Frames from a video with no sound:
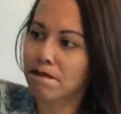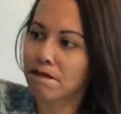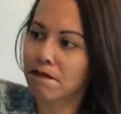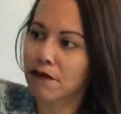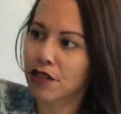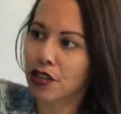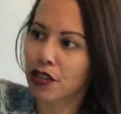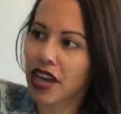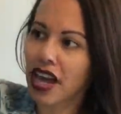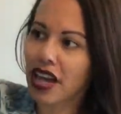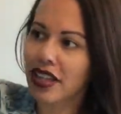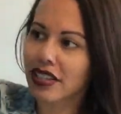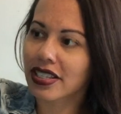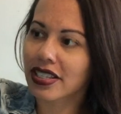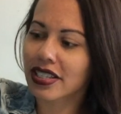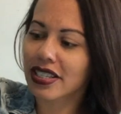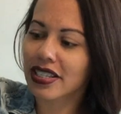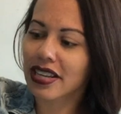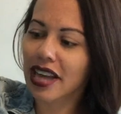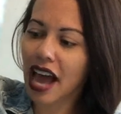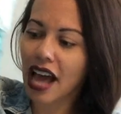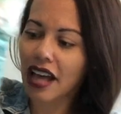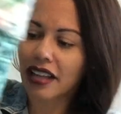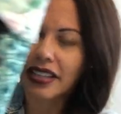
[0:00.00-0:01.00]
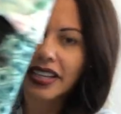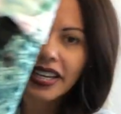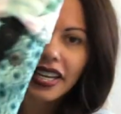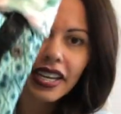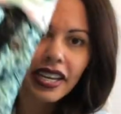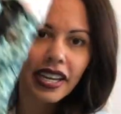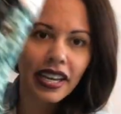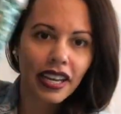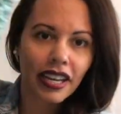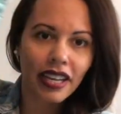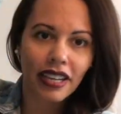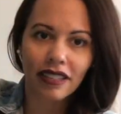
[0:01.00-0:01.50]
So yeah, is an
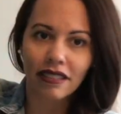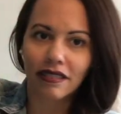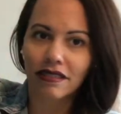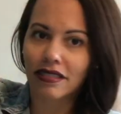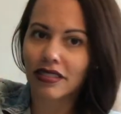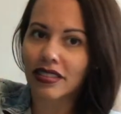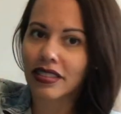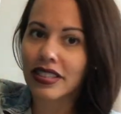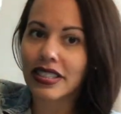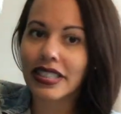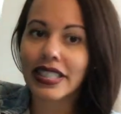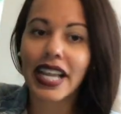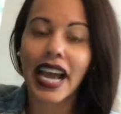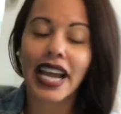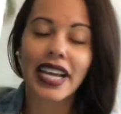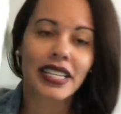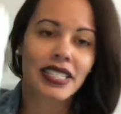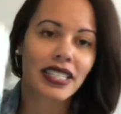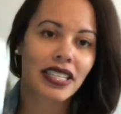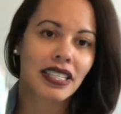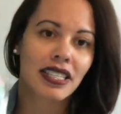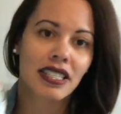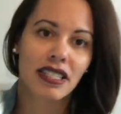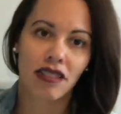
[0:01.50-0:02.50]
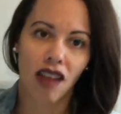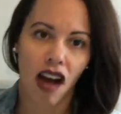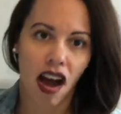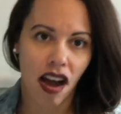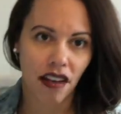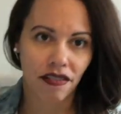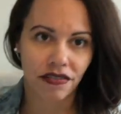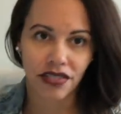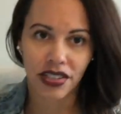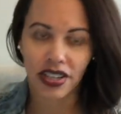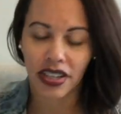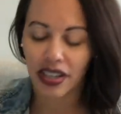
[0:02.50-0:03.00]
LE, nice and
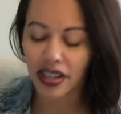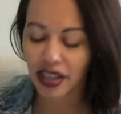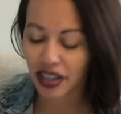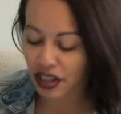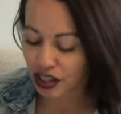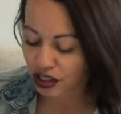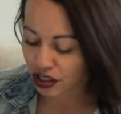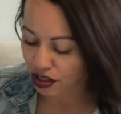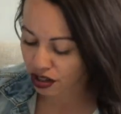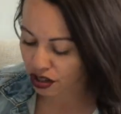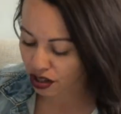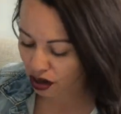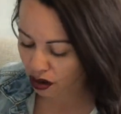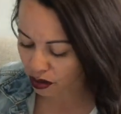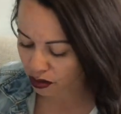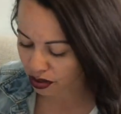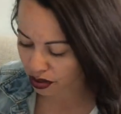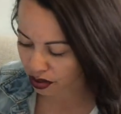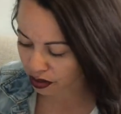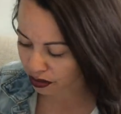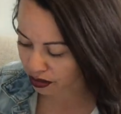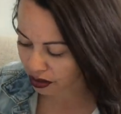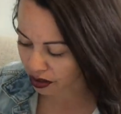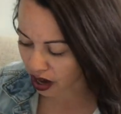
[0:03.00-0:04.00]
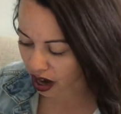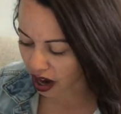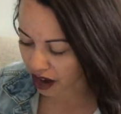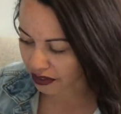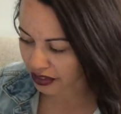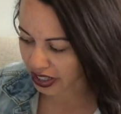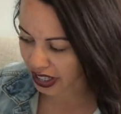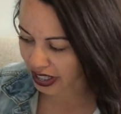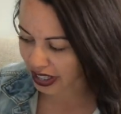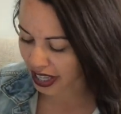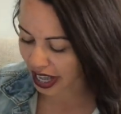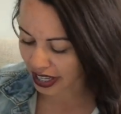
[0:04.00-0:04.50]
soft. So
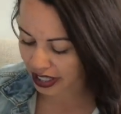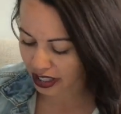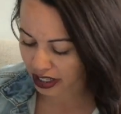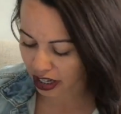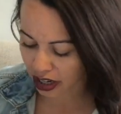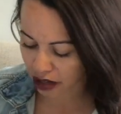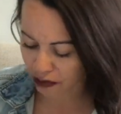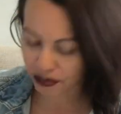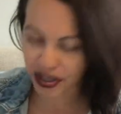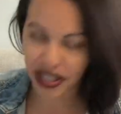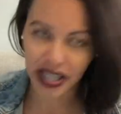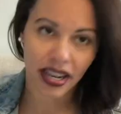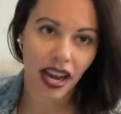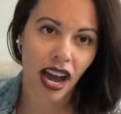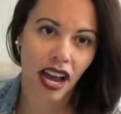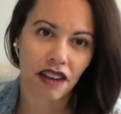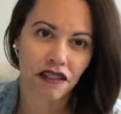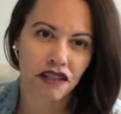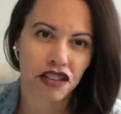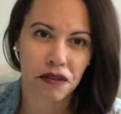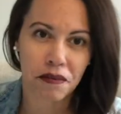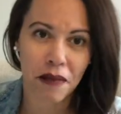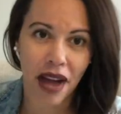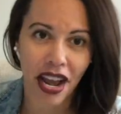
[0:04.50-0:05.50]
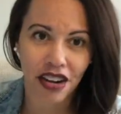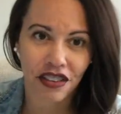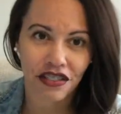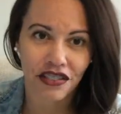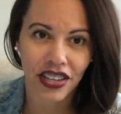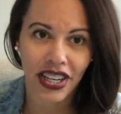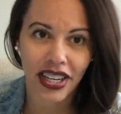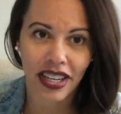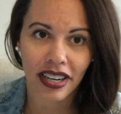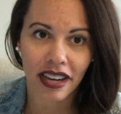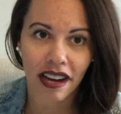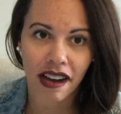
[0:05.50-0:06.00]
soft, and that's gonna be kind of your
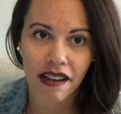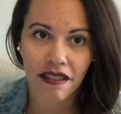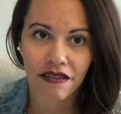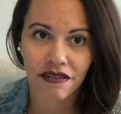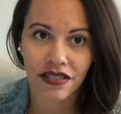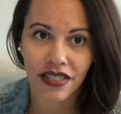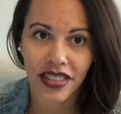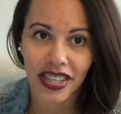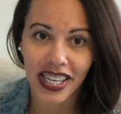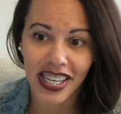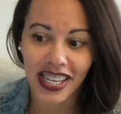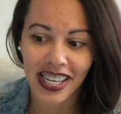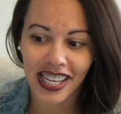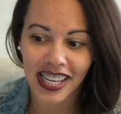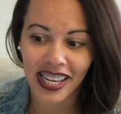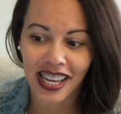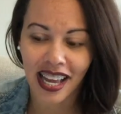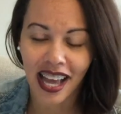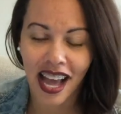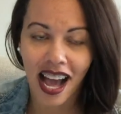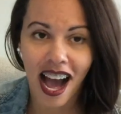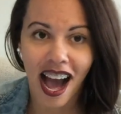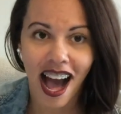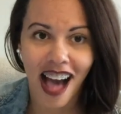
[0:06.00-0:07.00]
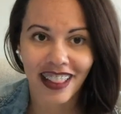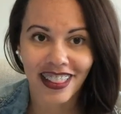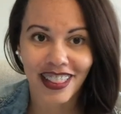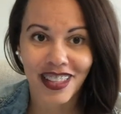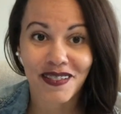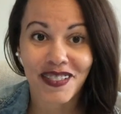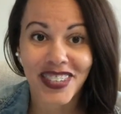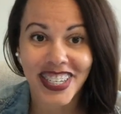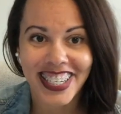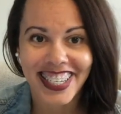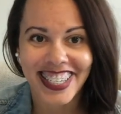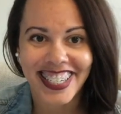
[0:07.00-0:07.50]
benefit of the
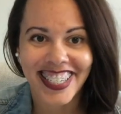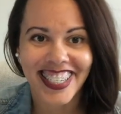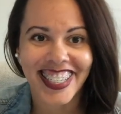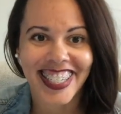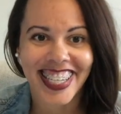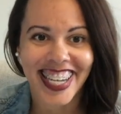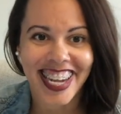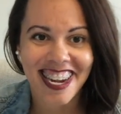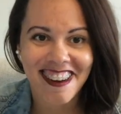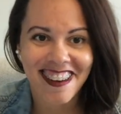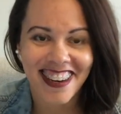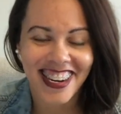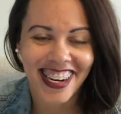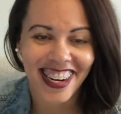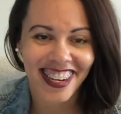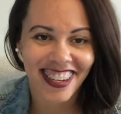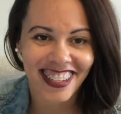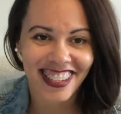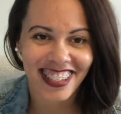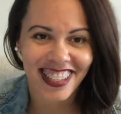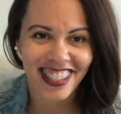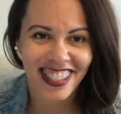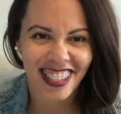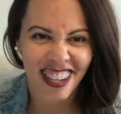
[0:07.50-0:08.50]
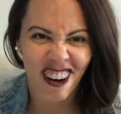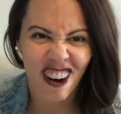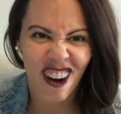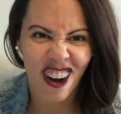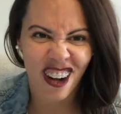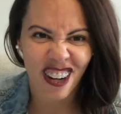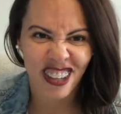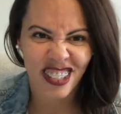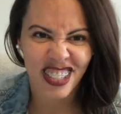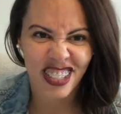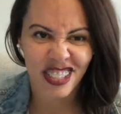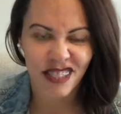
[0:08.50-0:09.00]
limited edition carriers, is they're
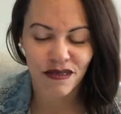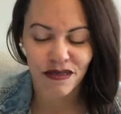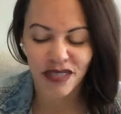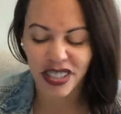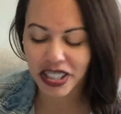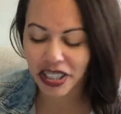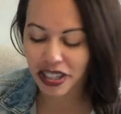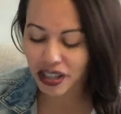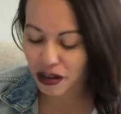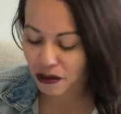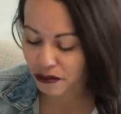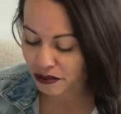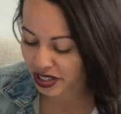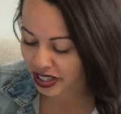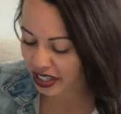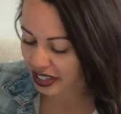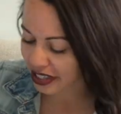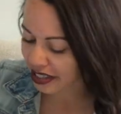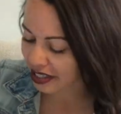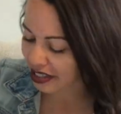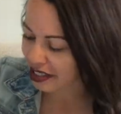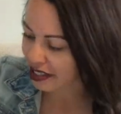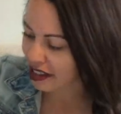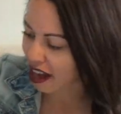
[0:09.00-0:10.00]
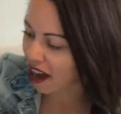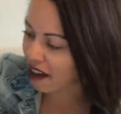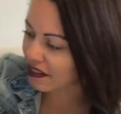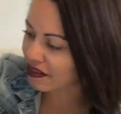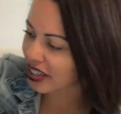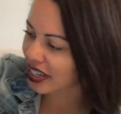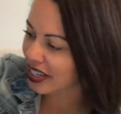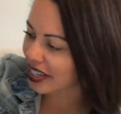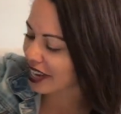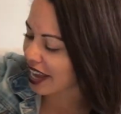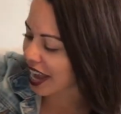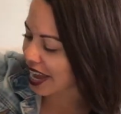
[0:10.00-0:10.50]
all just really cozy and soft
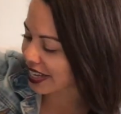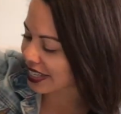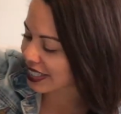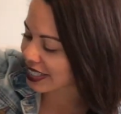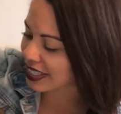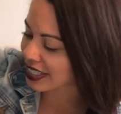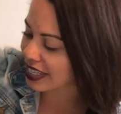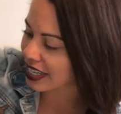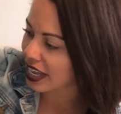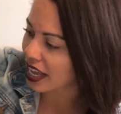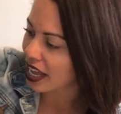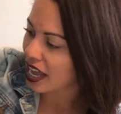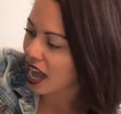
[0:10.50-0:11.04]
and nice.